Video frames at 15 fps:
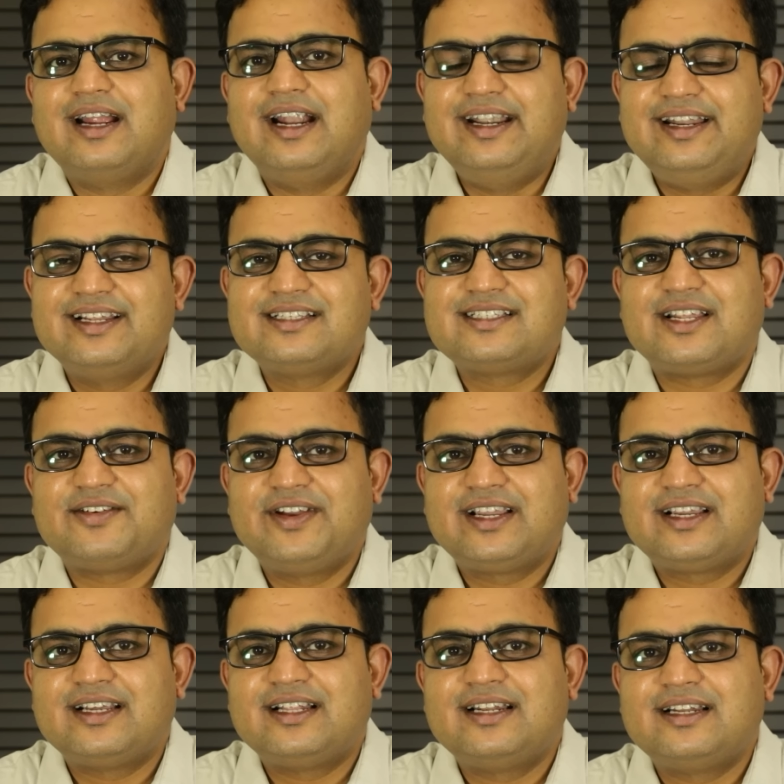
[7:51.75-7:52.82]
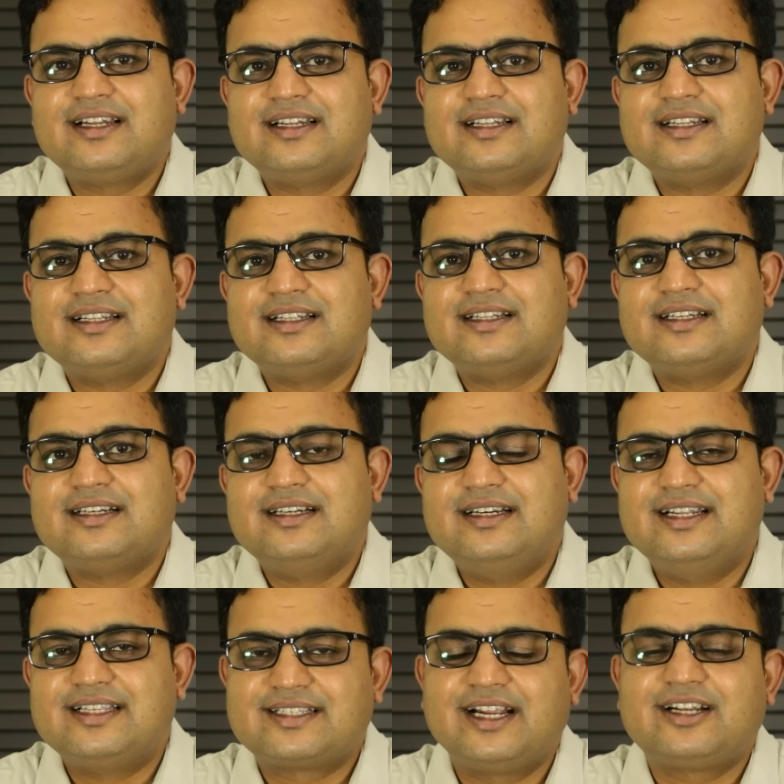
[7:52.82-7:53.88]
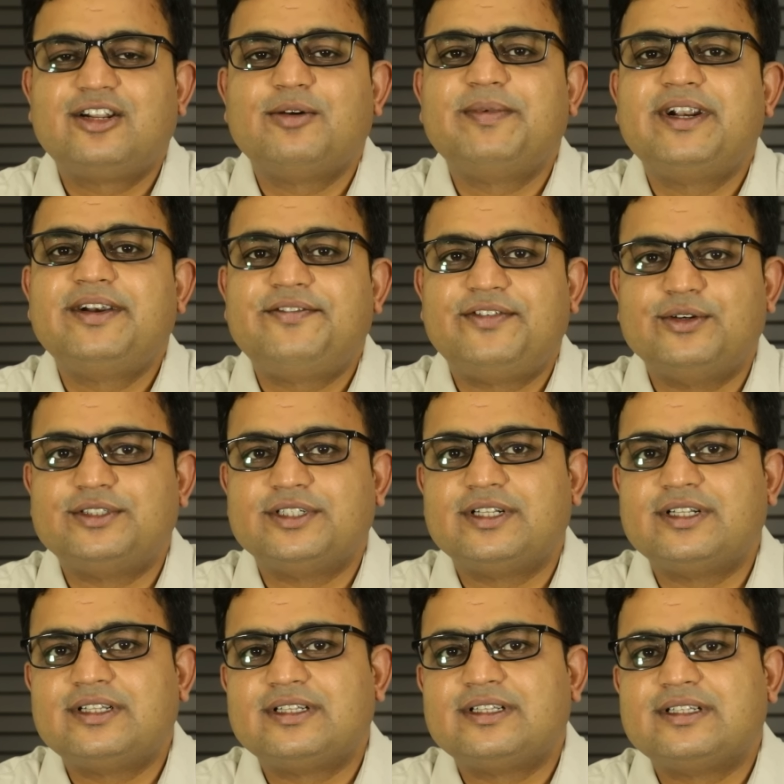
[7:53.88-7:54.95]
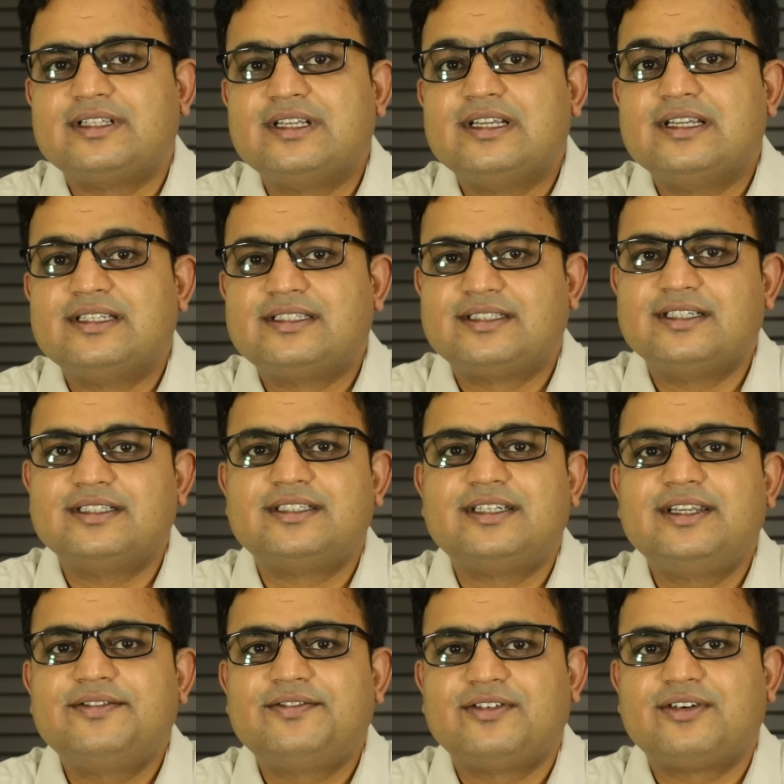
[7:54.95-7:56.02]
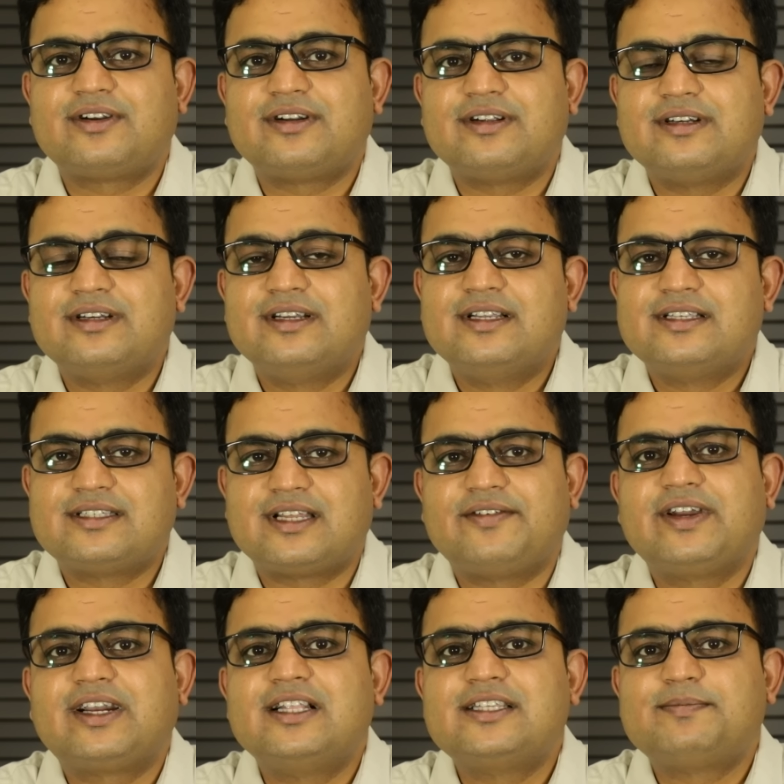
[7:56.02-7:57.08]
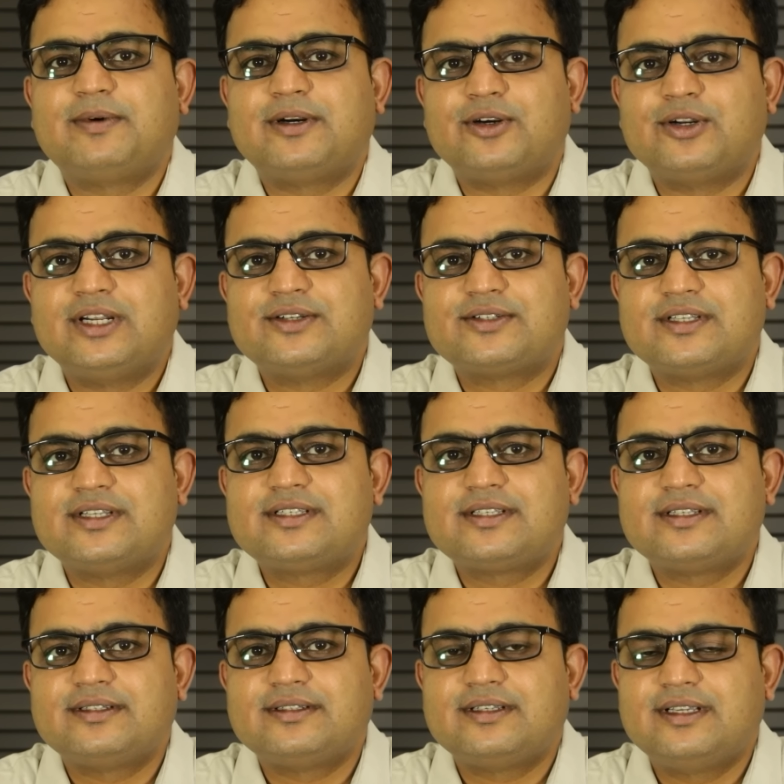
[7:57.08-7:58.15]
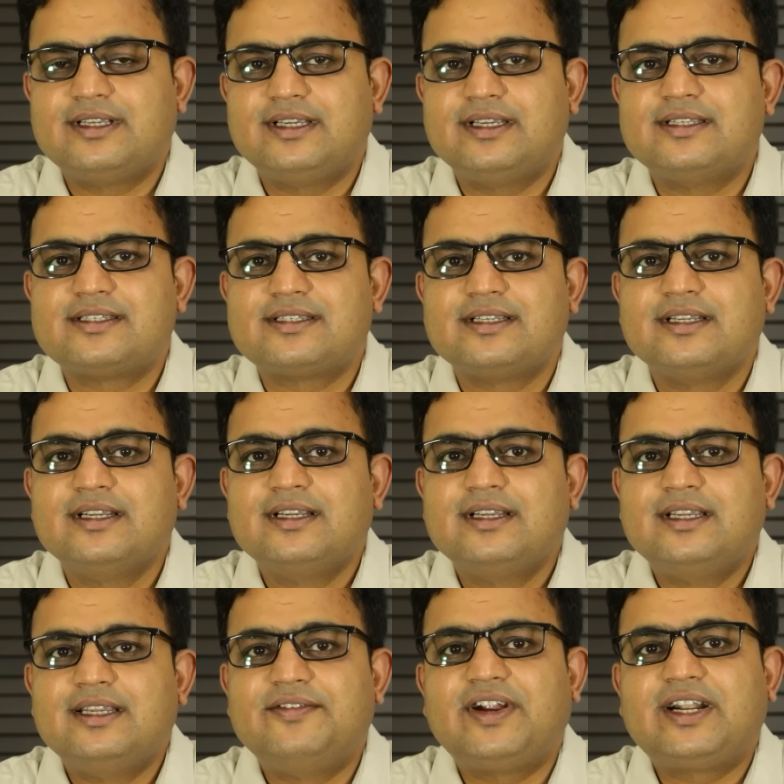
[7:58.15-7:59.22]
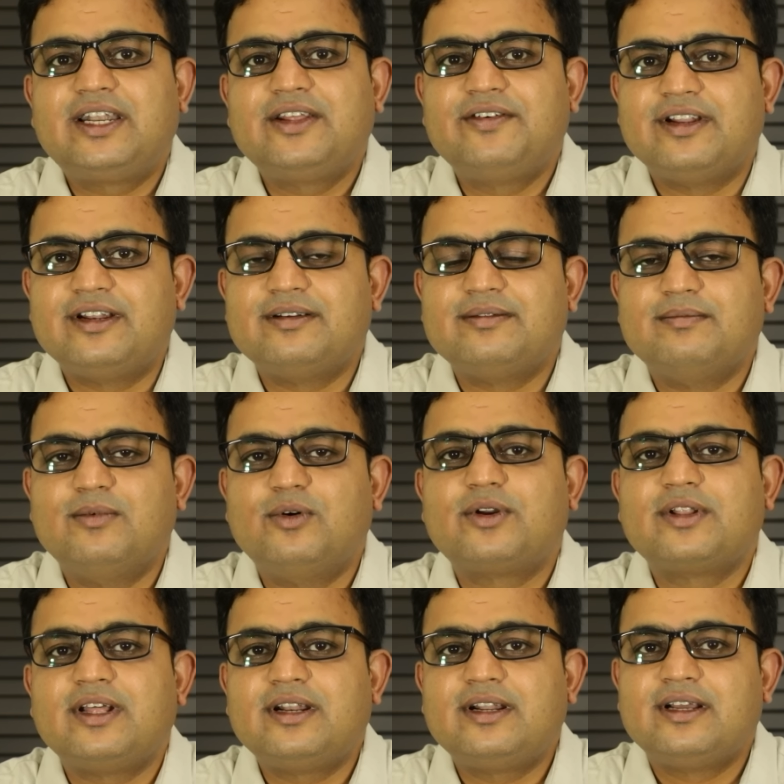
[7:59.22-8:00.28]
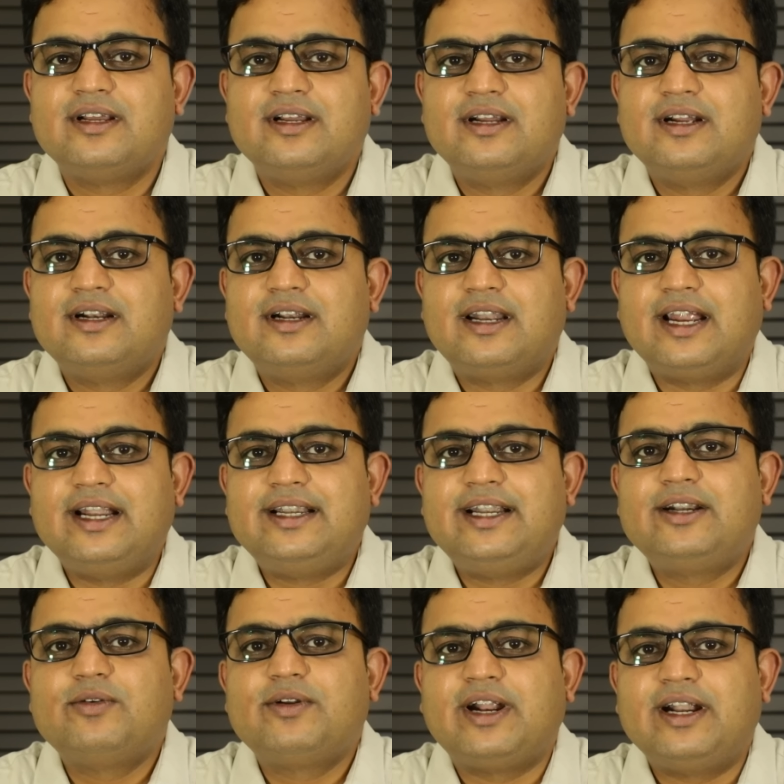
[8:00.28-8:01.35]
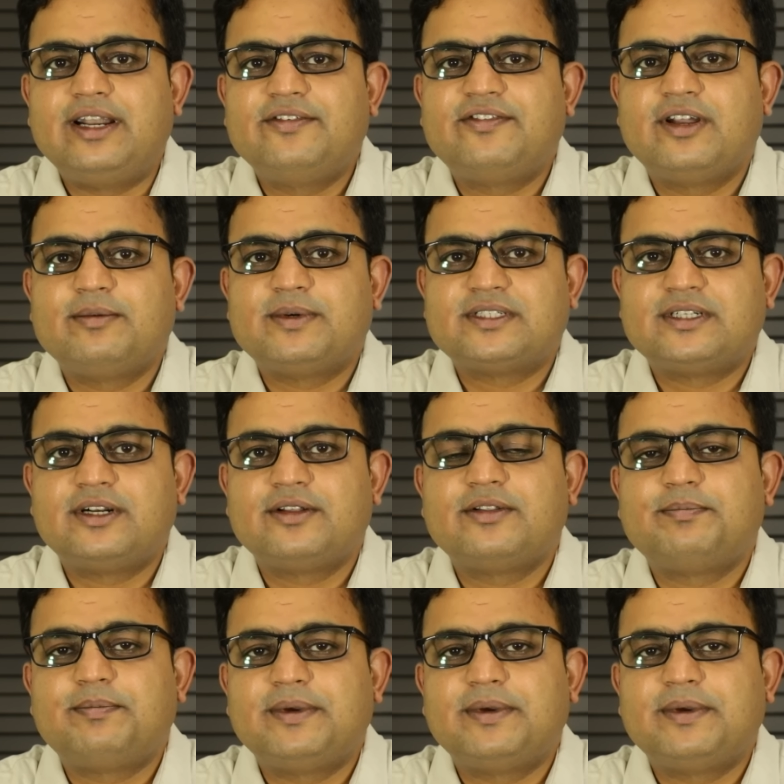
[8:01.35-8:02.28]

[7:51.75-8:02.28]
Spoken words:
Anterior cervical discectomy and fusion surgery for cervical spondylosis is effective in more than 90 to 95% of the